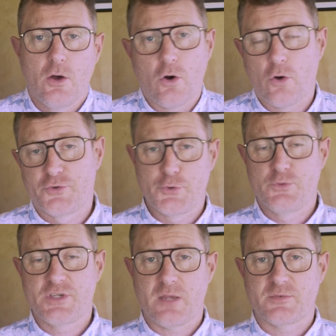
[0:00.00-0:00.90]
onto
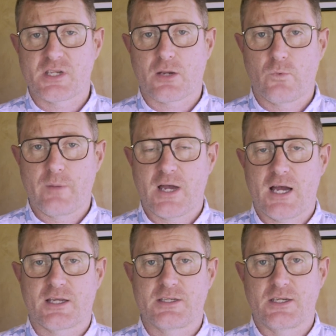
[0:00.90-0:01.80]
Jamstack web
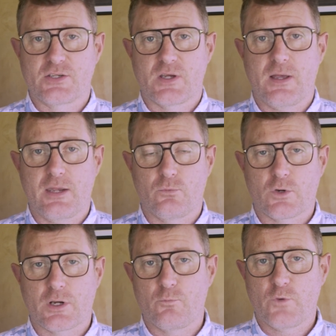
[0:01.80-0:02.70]
architecture. And
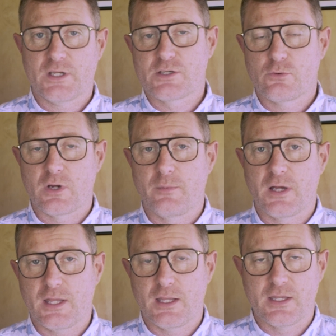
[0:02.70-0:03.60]
what I'm really talking
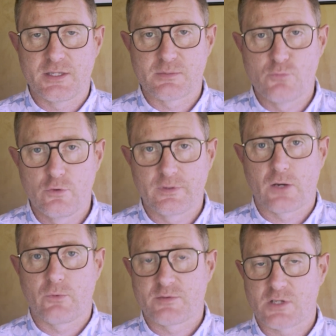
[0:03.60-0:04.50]
about here is moving
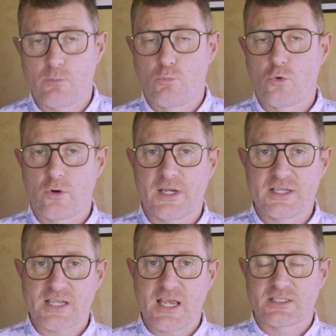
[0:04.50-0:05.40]
a website more or
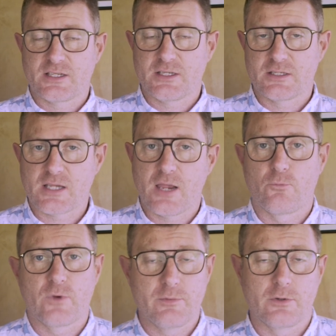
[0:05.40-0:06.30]
less as it is
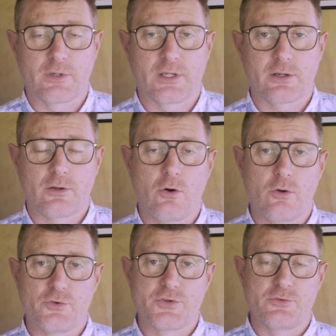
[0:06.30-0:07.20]
and rebuilding it
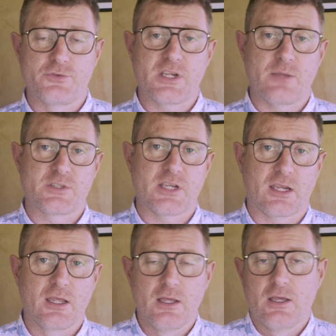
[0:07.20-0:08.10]
onto Jamstack.
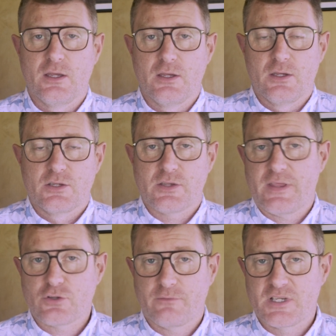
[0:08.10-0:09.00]
So
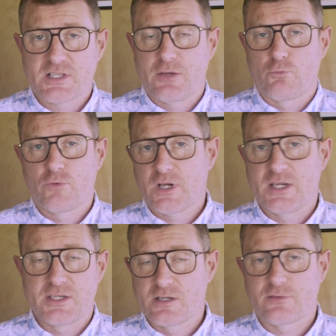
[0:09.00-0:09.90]
that's obviously
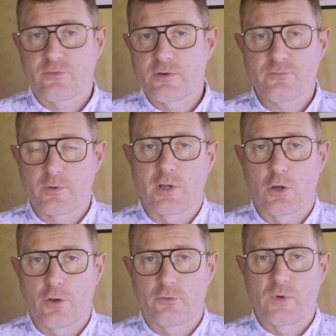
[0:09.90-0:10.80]
really different from a
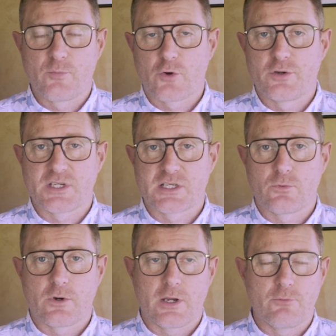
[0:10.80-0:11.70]
lot of web projects
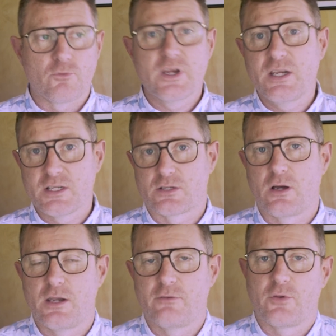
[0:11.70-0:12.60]
where a
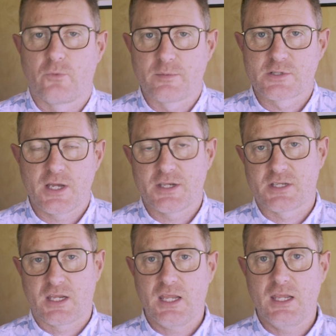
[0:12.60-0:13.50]
redesign of the website is
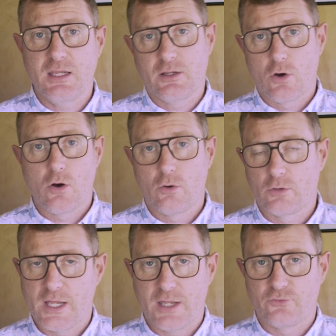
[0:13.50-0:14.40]
a key
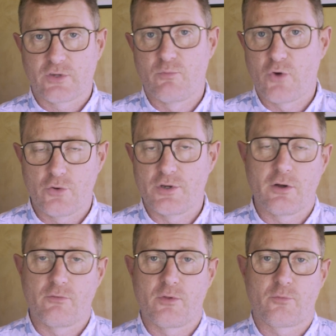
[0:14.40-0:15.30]
goal and component
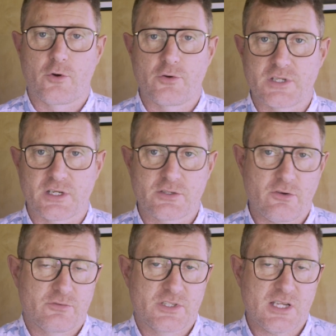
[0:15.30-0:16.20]
of the project. So
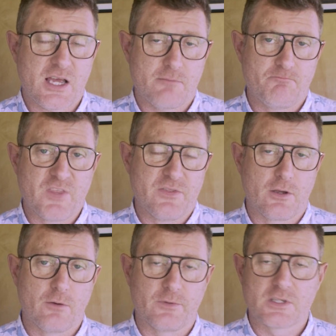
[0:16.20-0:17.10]
I'll start in the
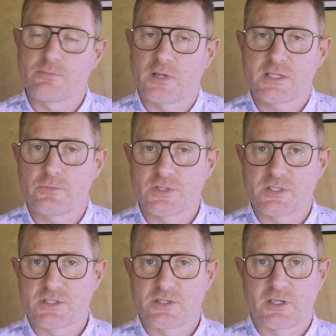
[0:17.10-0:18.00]
obvious place, which
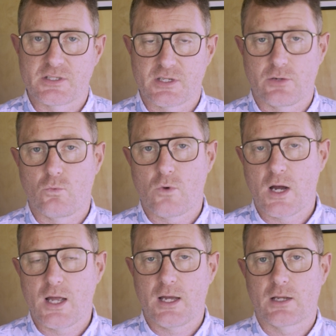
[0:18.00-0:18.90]
is to consider
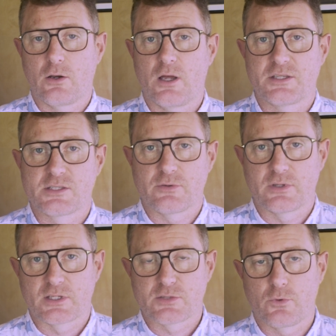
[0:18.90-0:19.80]
why our client's
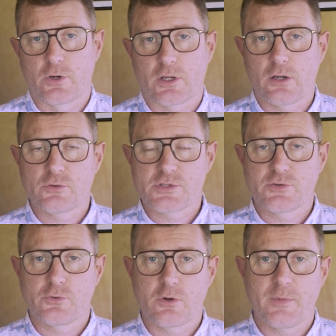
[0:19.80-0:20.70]
doing this work. I'll also
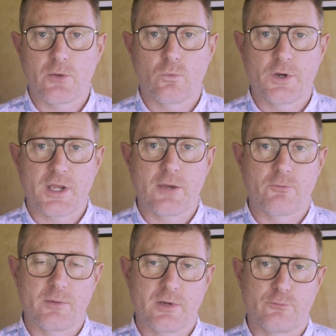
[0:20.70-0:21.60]
talk about what a
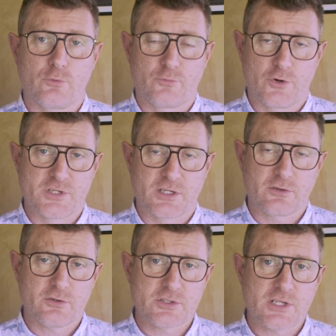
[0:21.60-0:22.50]
replatform
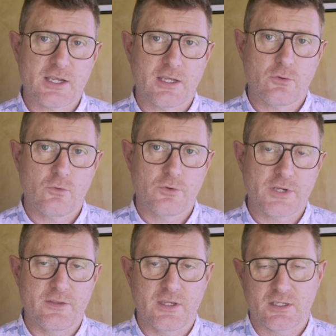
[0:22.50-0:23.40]
project looks like at Haunt,
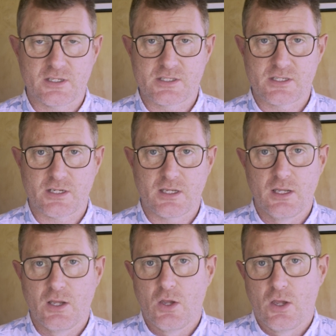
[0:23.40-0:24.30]
and then consider
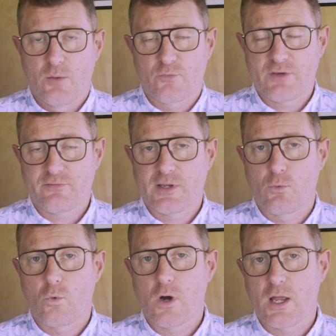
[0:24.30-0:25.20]
briefly
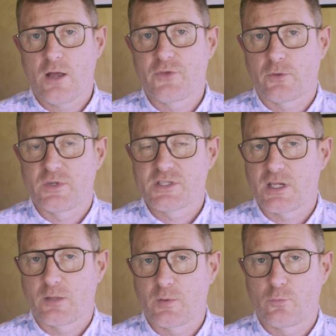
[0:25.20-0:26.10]
why I think we're
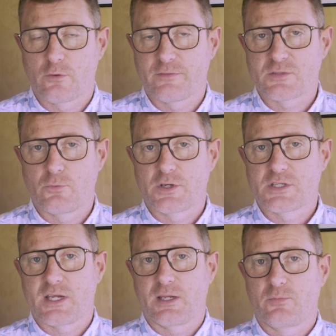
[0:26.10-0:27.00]
seeing a bit more of this work
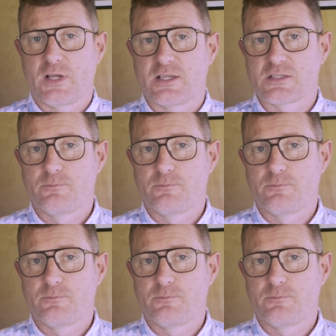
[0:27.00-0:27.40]
taking place.